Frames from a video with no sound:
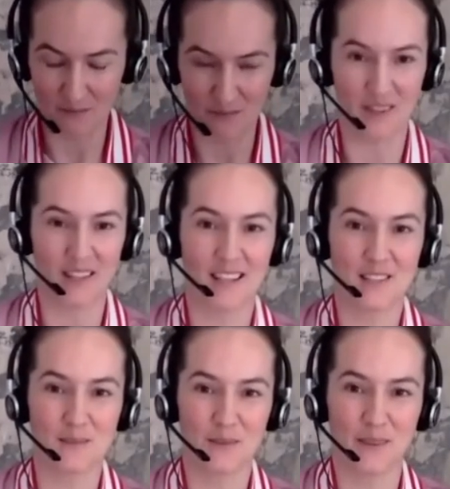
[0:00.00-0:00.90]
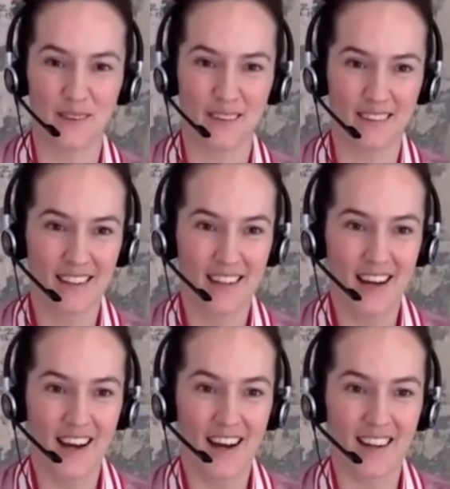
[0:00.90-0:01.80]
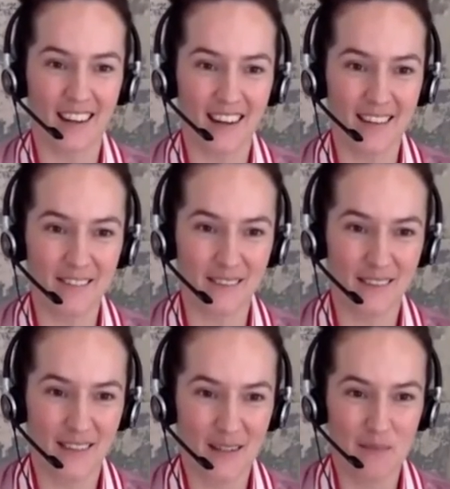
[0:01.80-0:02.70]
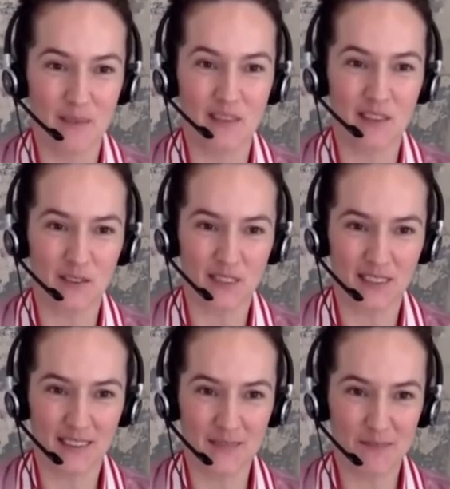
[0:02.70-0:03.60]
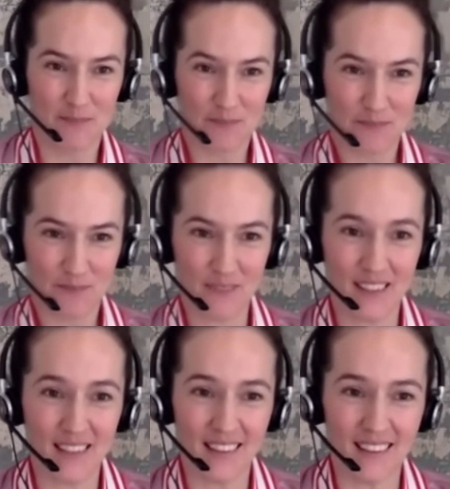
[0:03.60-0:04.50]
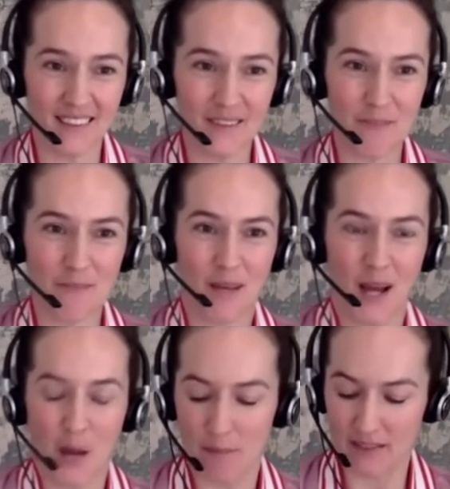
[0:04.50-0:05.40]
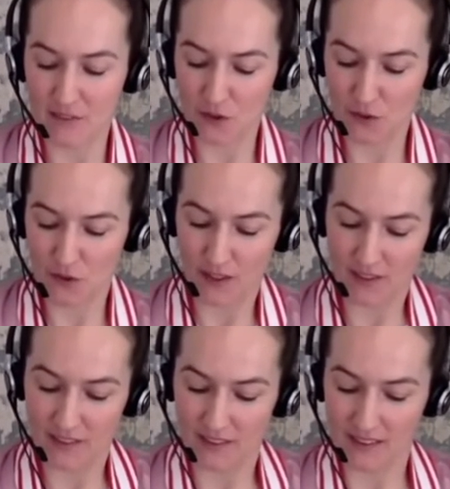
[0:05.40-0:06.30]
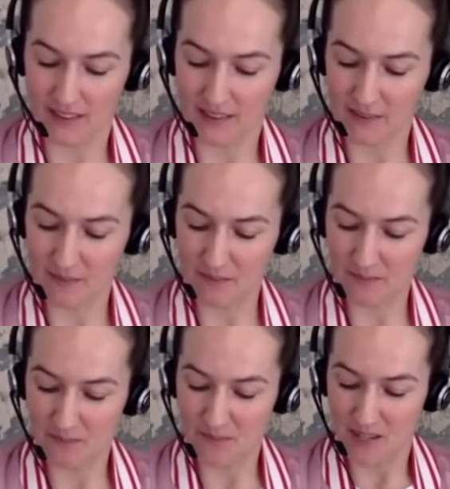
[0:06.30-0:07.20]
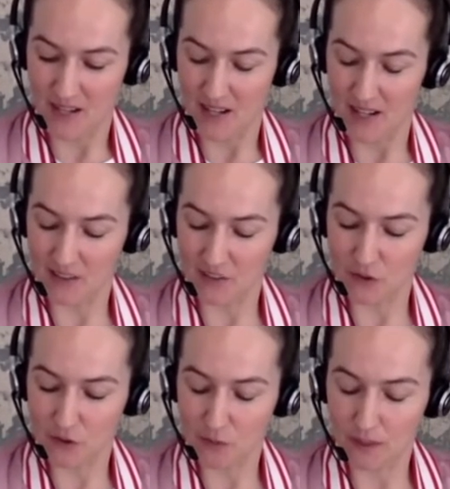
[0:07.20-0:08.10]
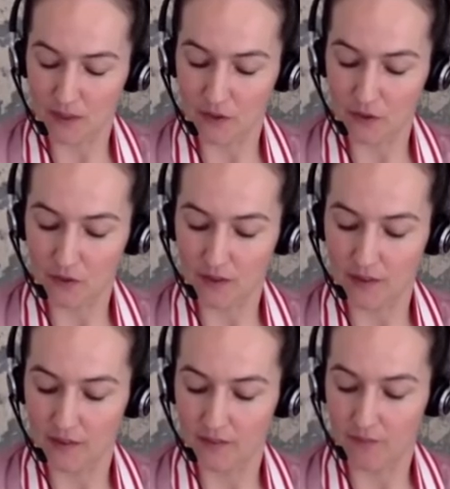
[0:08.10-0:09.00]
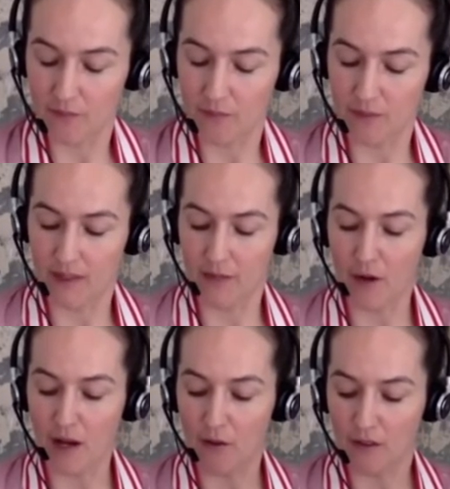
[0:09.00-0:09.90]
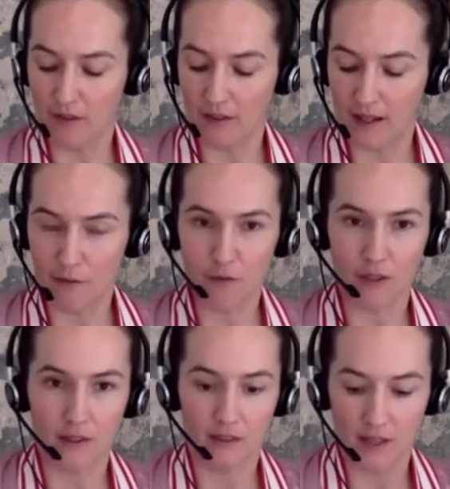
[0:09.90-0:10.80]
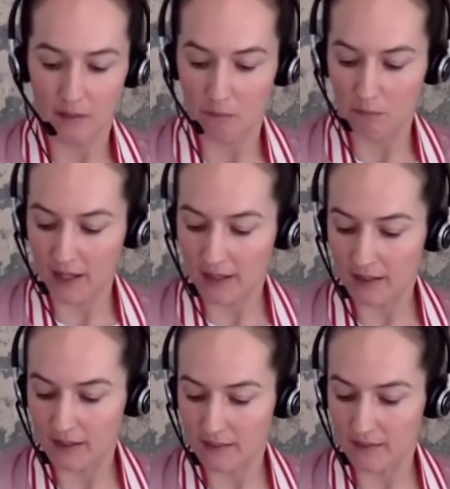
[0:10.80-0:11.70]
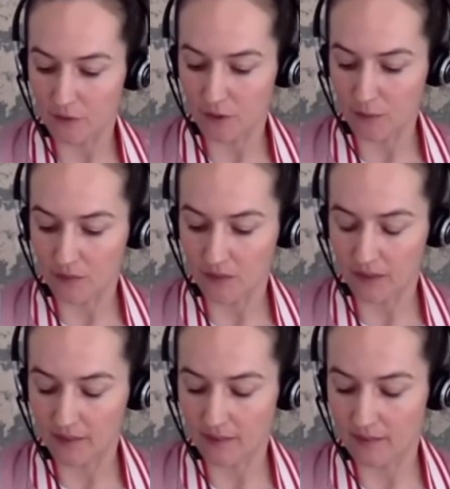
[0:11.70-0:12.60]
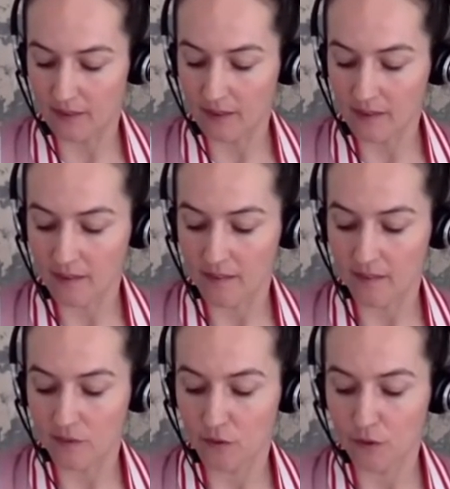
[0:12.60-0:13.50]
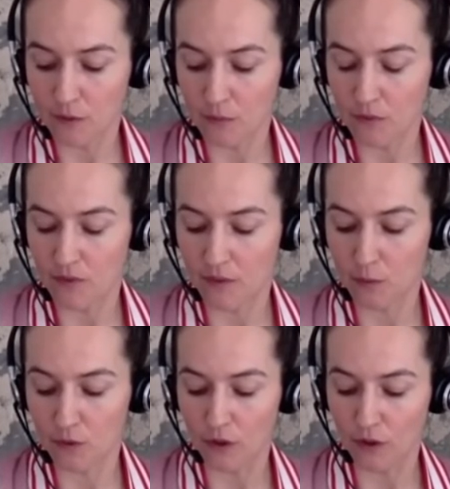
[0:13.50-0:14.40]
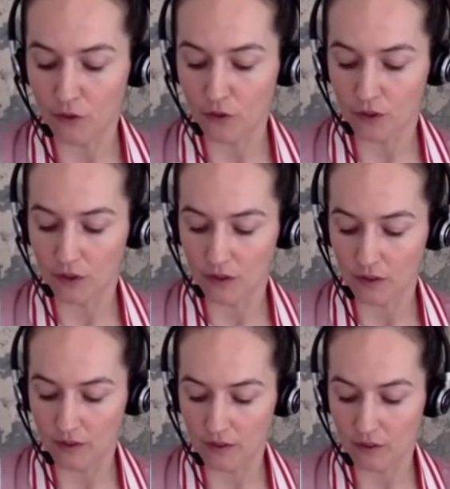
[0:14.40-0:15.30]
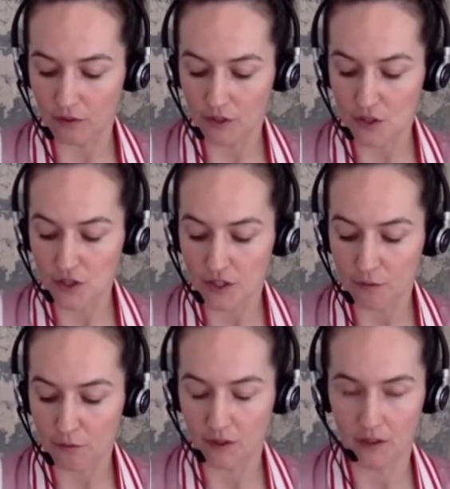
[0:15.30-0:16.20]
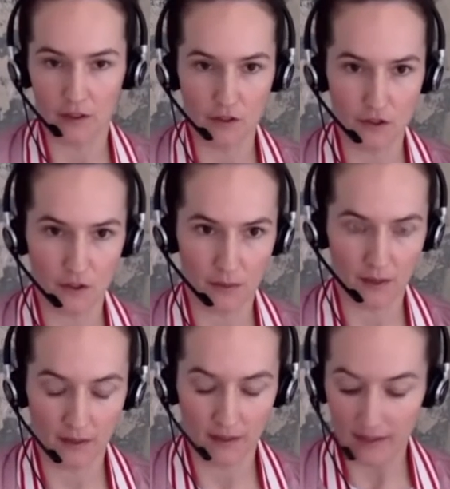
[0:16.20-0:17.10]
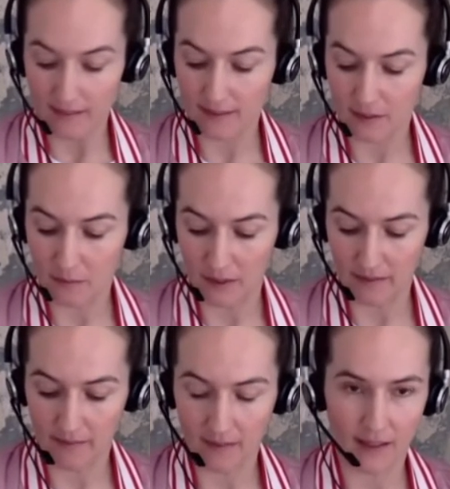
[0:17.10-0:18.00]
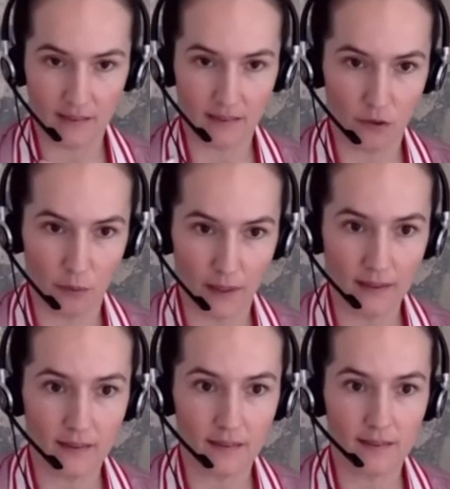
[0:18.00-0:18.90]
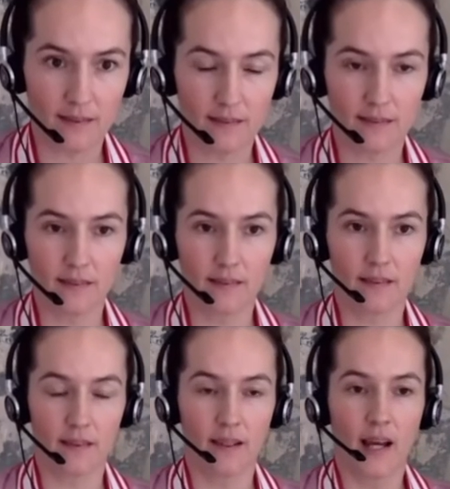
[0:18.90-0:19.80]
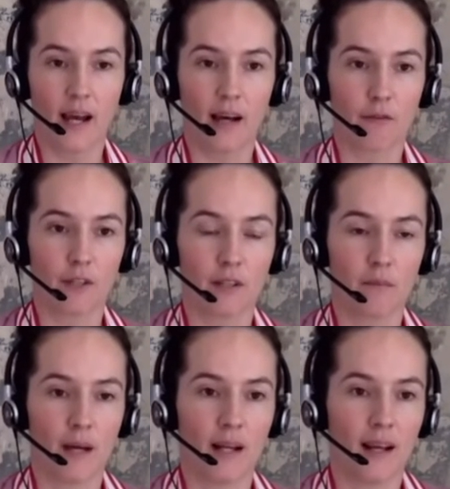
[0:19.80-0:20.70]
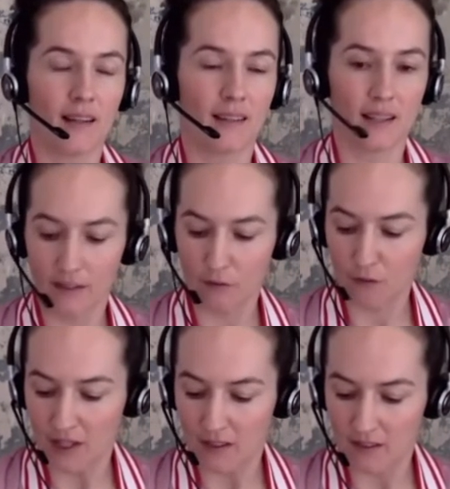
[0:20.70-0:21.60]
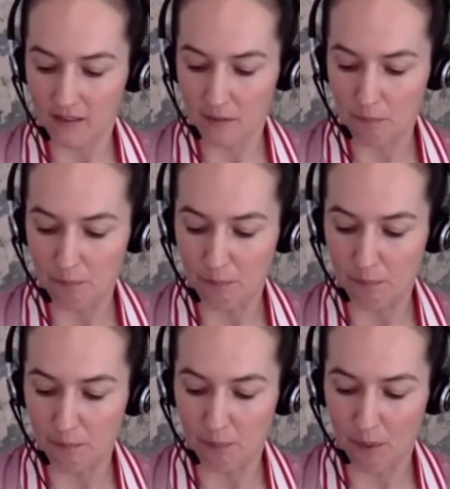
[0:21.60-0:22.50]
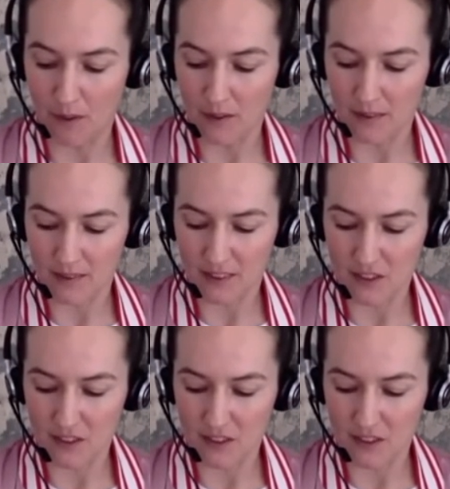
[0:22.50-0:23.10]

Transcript: engagement with the archival material, but to the and to speak to the kind of how the African man is represented in these films, there was also a curious shift in German cinema. In the 1920s, still the African man had a kind of diabolical,